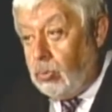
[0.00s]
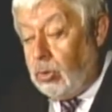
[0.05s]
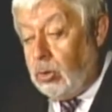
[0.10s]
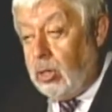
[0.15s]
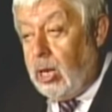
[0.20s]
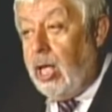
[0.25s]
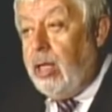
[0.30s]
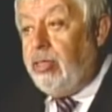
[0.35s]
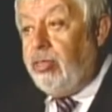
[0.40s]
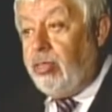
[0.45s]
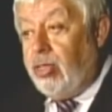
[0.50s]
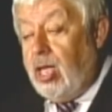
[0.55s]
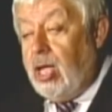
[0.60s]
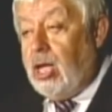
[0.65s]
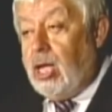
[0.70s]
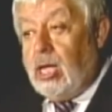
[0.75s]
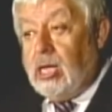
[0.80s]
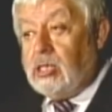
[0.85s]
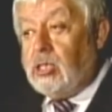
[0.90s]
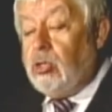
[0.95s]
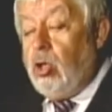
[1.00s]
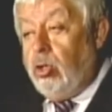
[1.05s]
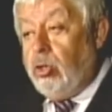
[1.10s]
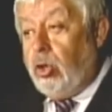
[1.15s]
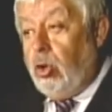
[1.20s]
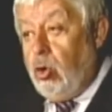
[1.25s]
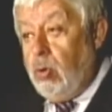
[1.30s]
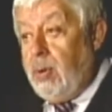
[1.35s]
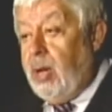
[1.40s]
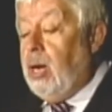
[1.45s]
They think it's not
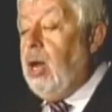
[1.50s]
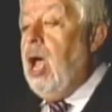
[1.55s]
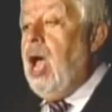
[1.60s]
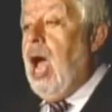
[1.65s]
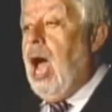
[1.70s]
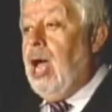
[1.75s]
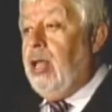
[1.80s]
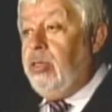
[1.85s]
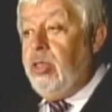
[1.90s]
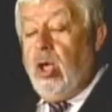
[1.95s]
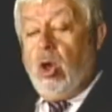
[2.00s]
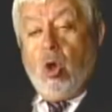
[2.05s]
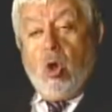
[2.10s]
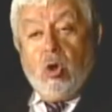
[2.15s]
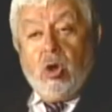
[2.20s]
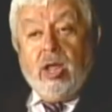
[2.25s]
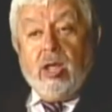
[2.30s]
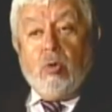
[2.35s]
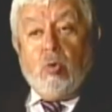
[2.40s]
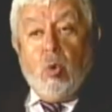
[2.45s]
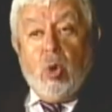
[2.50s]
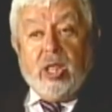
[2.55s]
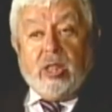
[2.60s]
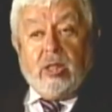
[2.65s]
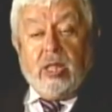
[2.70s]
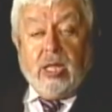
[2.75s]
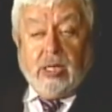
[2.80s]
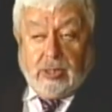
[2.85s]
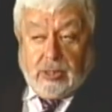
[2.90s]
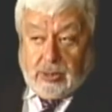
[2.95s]
human. And the only
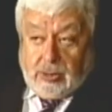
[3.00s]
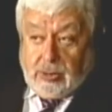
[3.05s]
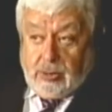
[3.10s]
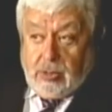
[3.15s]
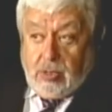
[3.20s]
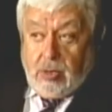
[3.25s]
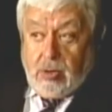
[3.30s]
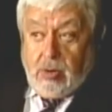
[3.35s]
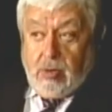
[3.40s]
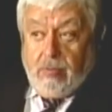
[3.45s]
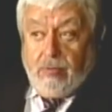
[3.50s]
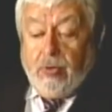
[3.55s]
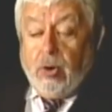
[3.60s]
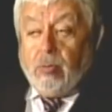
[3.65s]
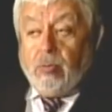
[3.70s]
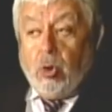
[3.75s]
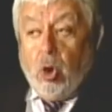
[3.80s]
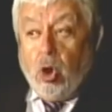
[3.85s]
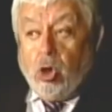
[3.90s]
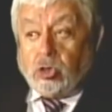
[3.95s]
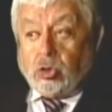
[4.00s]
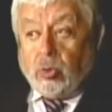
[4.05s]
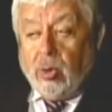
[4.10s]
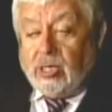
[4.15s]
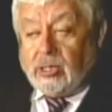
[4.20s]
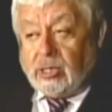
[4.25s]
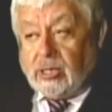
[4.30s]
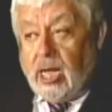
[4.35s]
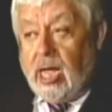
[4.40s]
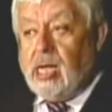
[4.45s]
witness from Roswell
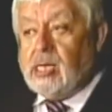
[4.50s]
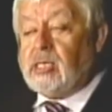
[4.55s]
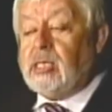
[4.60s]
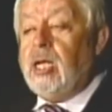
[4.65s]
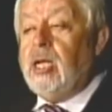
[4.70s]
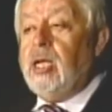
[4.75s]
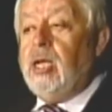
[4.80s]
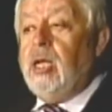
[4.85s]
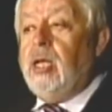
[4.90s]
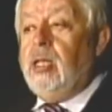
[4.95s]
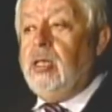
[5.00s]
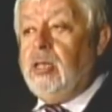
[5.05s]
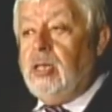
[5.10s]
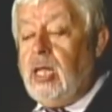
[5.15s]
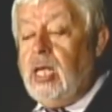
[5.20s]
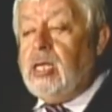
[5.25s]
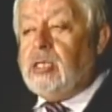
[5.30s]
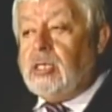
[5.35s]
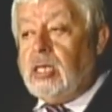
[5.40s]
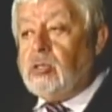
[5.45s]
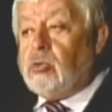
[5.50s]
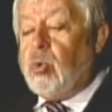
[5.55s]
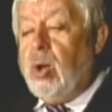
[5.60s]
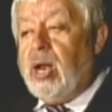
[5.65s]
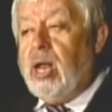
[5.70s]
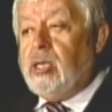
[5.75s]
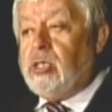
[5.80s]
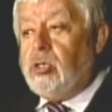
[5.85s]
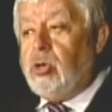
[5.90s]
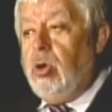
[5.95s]
says, This is what
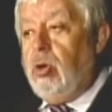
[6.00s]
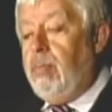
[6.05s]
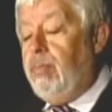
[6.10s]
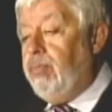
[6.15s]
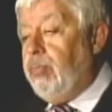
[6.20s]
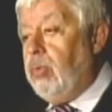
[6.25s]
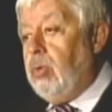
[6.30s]
I saw.